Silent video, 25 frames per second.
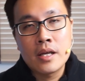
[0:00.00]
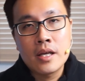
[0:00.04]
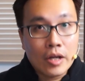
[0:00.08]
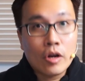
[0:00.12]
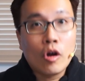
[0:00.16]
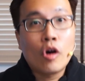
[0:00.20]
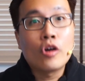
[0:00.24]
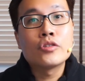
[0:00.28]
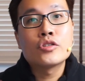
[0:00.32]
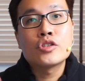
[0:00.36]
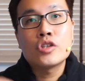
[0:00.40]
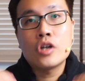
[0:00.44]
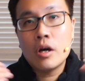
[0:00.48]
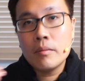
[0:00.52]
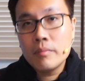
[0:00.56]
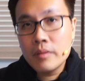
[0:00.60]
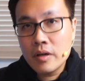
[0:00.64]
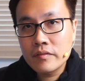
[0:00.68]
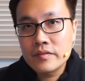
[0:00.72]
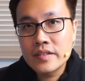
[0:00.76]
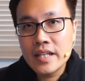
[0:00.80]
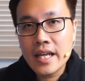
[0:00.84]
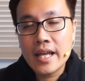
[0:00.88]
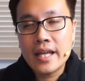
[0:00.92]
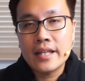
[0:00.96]
But on top
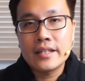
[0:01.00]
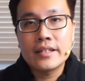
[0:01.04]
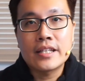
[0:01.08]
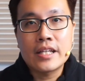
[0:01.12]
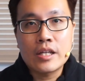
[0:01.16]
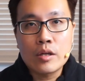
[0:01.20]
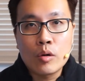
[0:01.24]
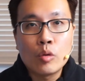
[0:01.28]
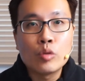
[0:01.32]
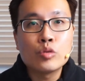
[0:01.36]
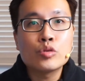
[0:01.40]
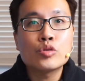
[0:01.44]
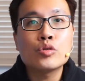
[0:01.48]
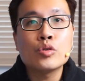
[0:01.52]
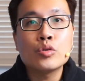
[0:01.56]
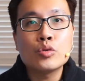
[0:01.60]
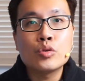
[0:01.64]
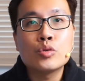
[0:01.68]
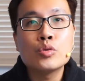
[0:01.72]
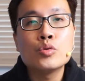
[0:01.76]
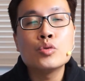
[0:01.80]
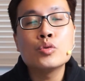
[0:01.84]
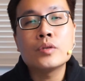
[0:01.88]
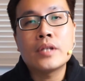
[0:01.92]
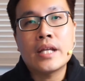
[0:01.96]
of that, they also
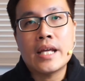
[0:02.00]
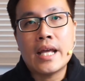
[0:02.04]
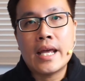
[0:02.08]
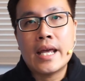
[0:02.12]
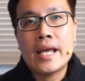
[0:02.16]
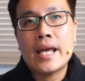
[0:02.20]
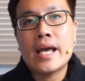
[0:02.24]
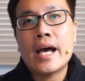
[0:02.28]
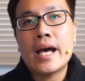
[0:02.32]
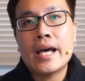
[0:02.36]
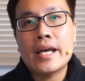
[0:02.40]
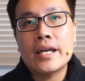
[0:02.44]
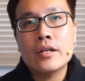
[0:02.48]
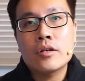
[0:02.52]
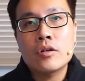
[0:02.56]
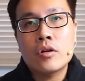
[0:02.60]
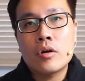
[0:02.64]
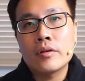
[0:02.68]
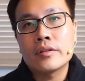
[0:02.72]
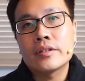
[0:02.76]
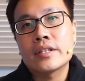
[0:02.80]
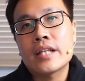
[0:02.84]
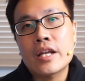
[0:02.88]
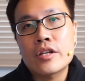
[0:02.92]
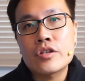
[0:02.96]
do the AI
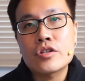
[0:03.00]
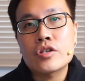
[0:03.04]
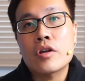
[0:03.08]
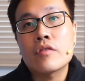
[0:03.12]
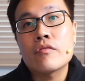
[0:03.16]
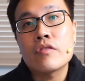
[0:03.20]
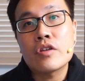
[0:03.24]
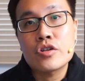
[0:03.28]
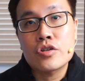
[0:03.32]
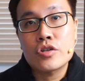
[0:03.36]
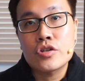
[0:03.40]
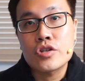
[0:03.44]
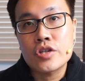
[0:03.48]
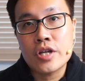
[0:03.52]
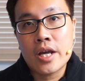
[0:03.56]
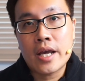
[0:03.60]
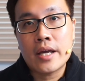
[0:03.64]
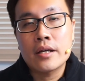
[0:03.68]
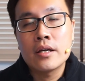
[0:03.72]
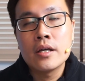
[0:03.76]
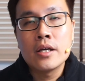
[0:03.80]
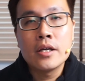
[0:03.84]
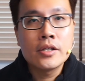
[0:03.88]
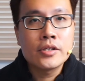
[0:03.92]
content generation check.